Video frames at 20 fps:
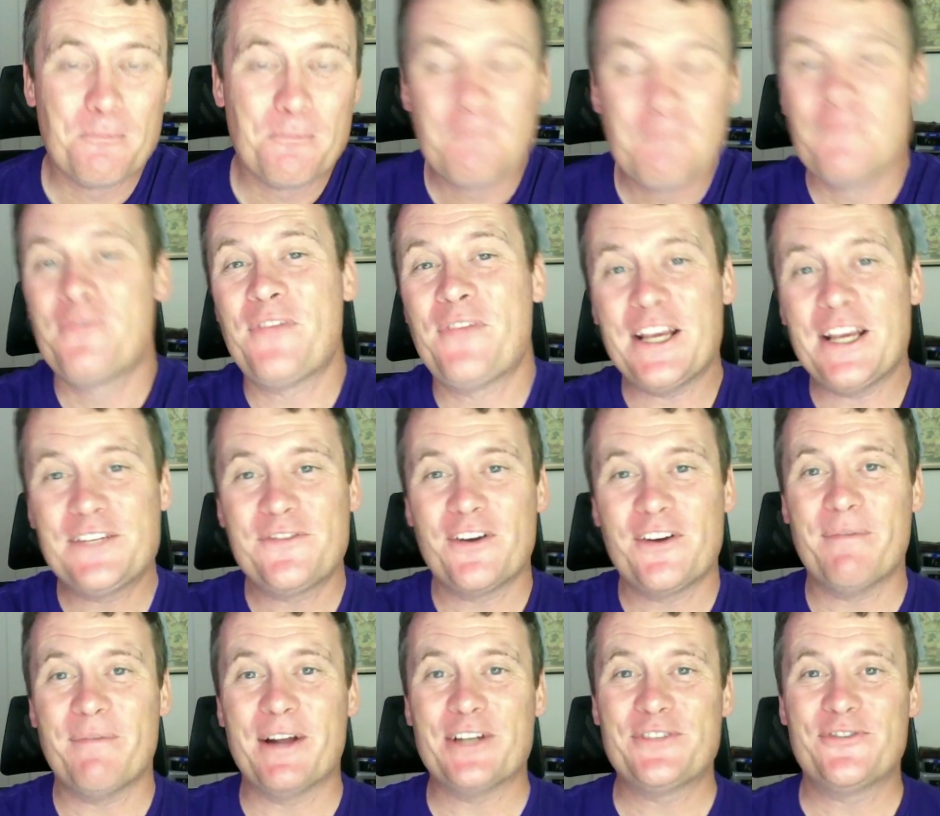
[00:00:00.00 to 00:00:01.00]
Thanks very
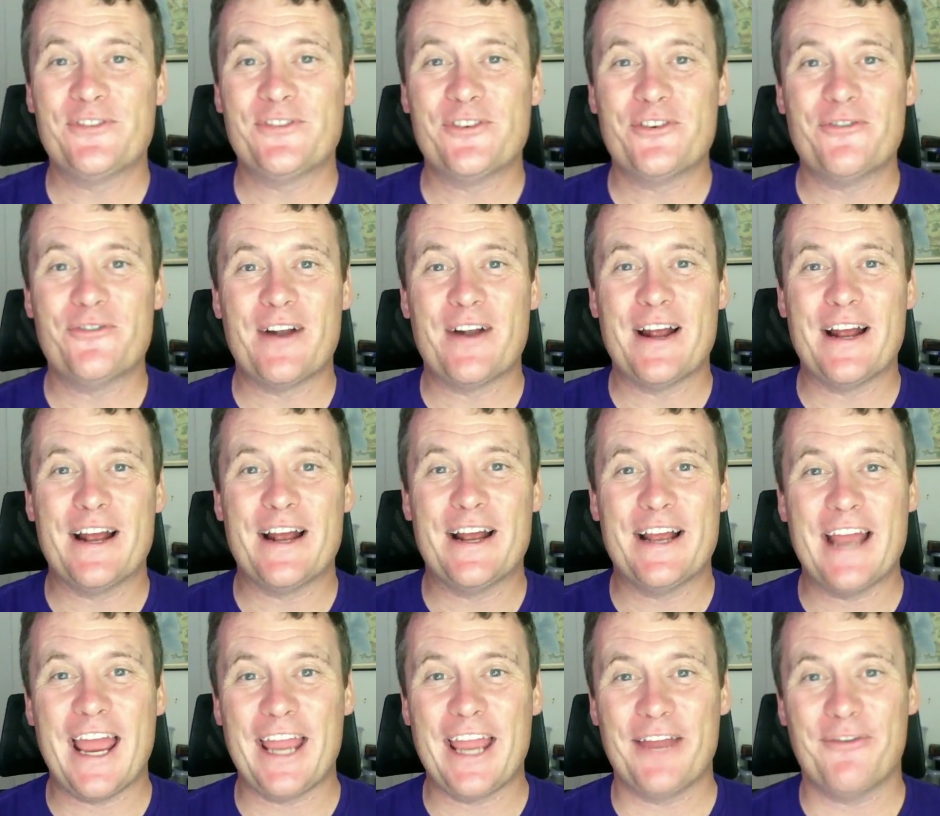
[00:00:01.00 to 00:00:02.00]
much for
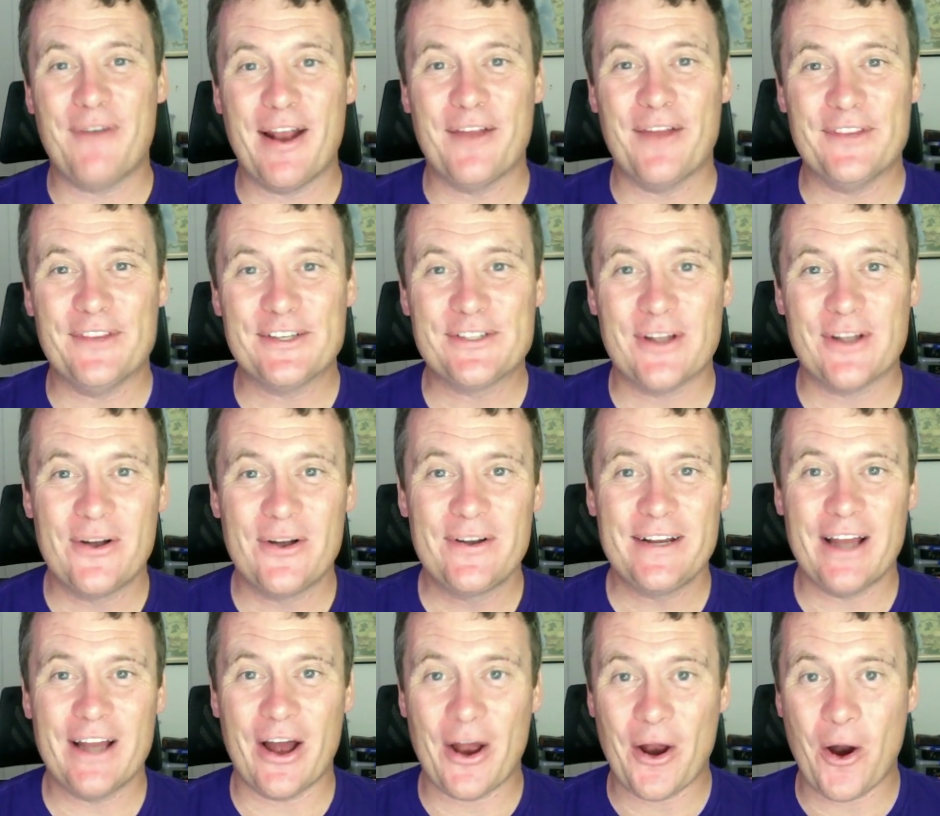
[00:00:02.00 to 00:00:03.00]
hanging around this long.
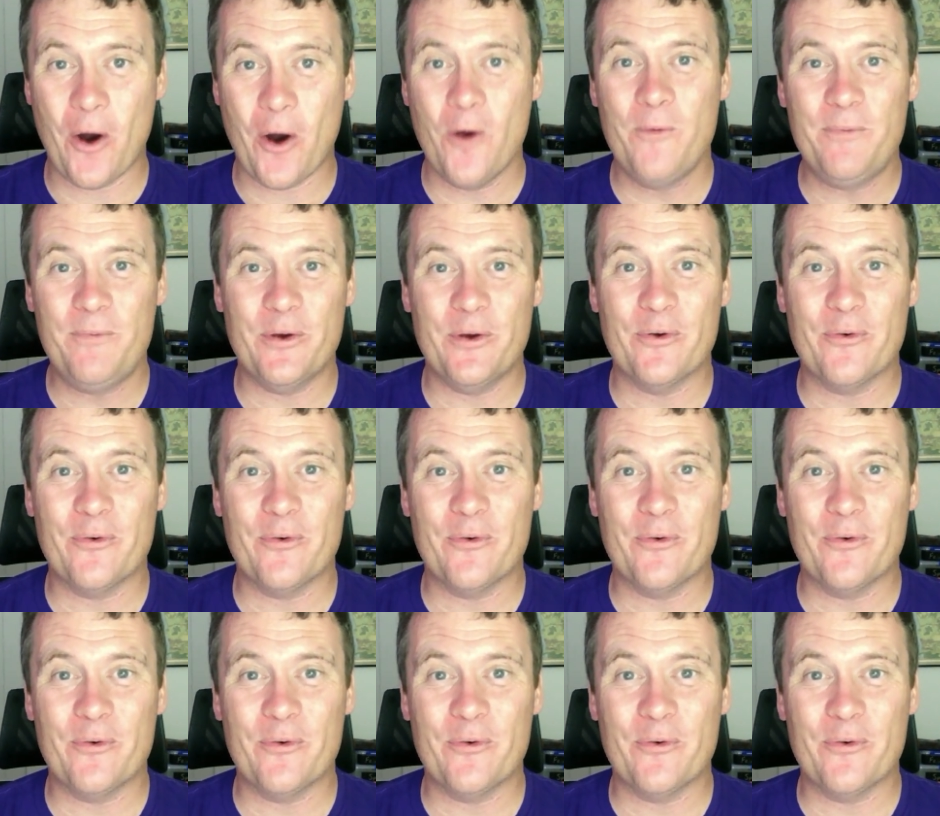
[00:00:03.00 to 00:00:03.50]
I hope you